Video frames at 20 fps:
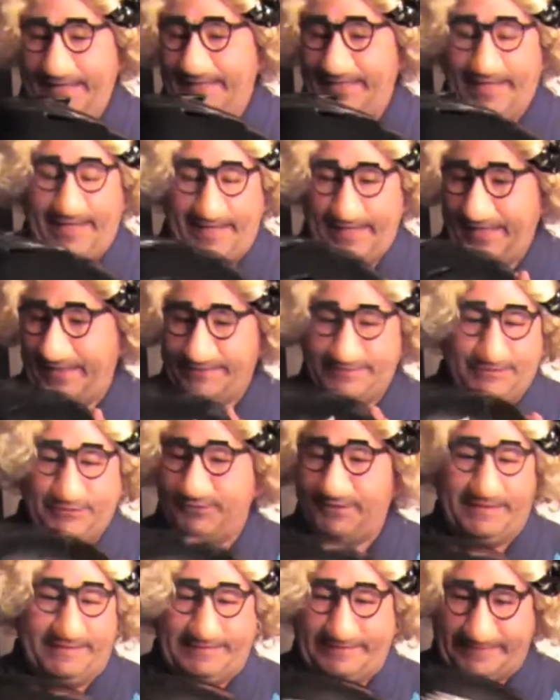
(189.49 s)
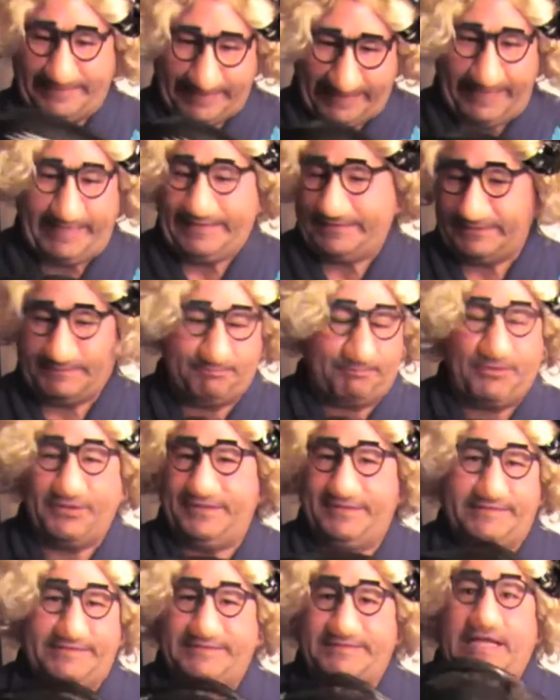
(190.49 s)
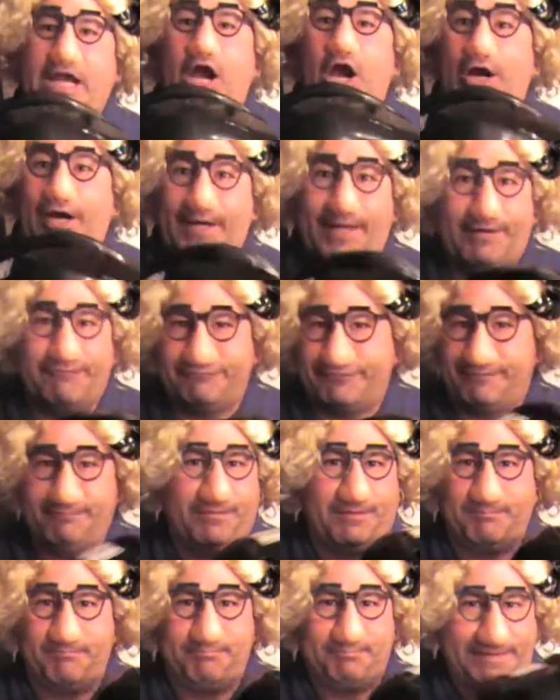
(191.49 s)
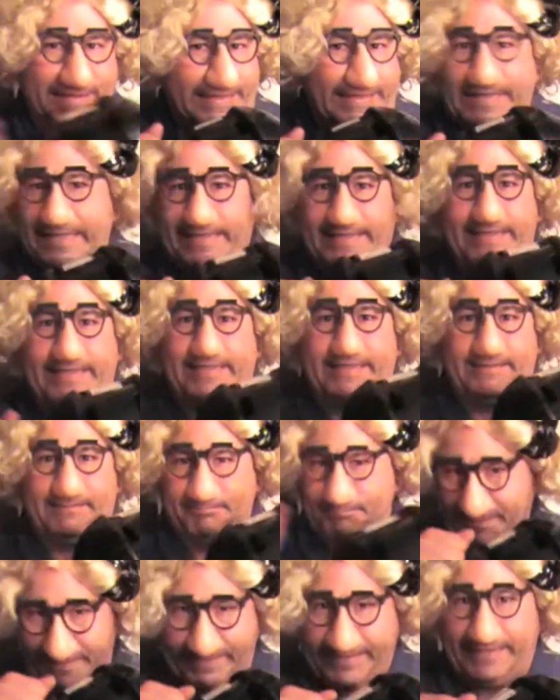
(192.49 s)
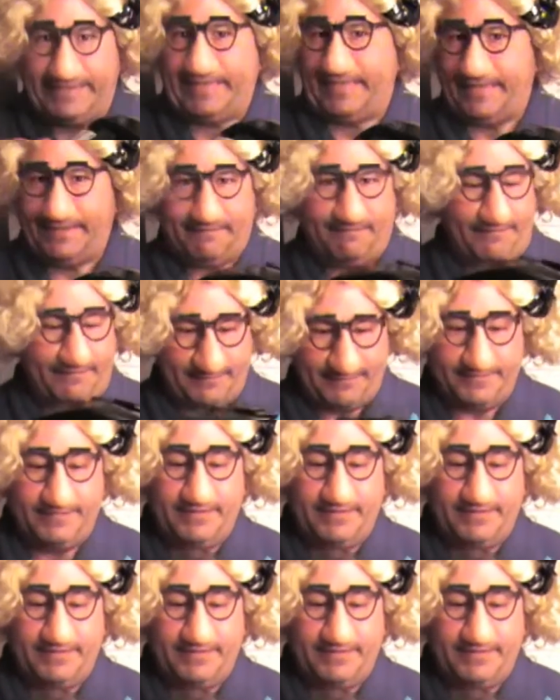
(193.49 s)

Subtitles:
And as you can see, it's pretty scarred up from the banging and banging.